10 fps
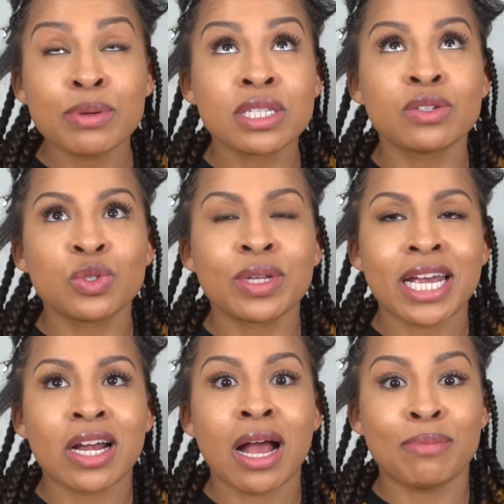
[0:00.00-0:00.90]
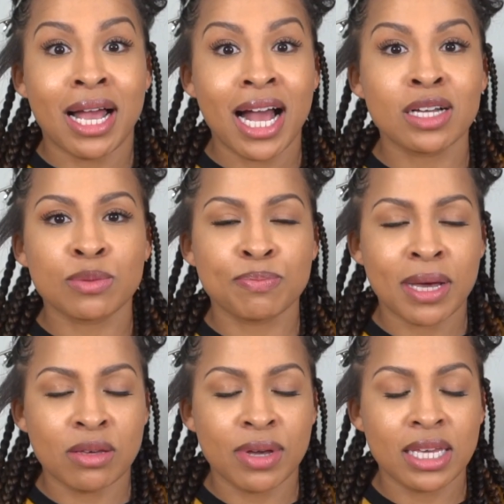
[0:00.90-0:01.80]
doing hair at my house, by
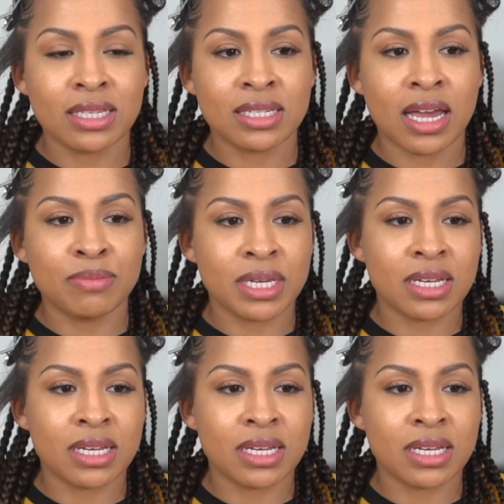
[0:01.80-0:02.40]
the way, at this time,